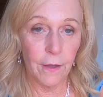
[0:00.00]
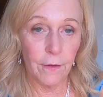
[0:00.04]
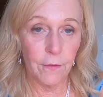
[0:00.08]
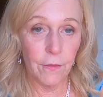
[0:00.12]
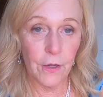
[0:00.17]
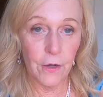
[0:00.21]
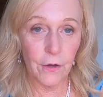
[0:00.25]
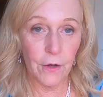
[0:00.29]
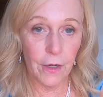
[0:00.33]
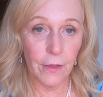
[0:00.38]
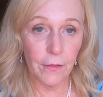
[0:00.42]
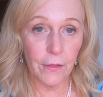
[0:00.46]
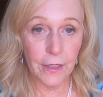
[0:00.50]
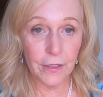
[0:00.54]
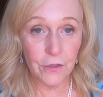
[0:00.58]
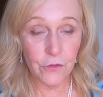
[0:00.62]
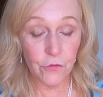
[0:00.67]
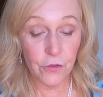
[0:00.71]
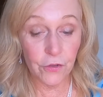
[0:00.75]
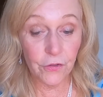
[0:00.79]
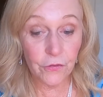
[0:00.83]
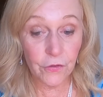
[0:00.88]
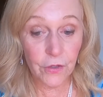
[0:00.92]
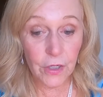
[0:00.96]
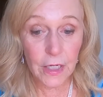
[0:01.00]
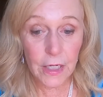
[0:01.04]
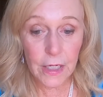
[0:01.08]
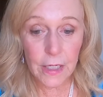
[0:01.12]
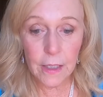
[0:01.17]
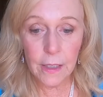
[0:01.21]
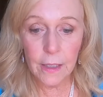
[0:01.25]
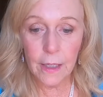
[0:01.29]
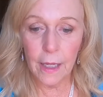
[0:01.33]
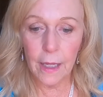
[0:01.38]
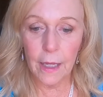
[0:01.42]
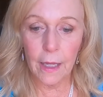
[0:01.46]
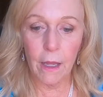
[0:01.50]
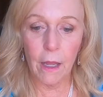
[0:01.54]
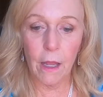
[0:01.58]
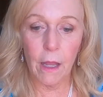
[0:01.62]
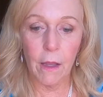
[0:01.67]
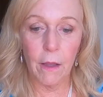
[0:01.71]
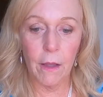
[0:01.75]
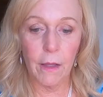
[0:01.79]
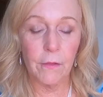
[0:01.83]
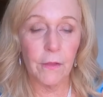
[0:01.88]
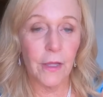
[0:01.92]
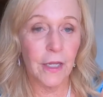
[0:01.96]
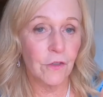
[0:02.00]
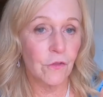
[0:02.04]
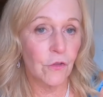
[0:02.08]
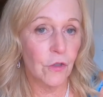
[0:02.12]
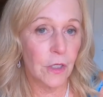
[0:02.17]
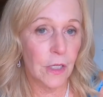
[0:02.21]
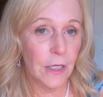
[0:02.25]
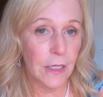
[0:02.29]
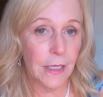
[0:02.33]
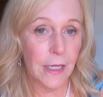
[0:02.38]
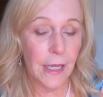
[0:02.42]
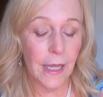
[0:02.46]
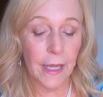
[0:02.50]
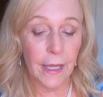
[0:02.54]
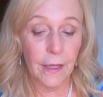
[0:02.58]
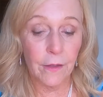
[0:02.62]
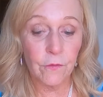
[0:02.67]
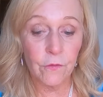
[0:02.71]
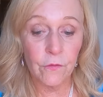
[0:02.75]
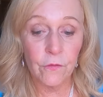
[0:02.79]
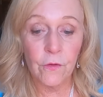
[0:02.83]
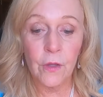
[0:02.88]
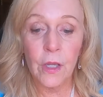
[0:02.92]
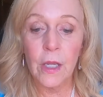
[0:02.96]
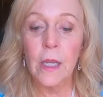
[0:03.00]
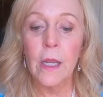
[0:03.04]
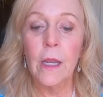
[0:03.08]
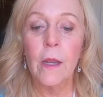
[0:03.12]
their electricity, electric and gas,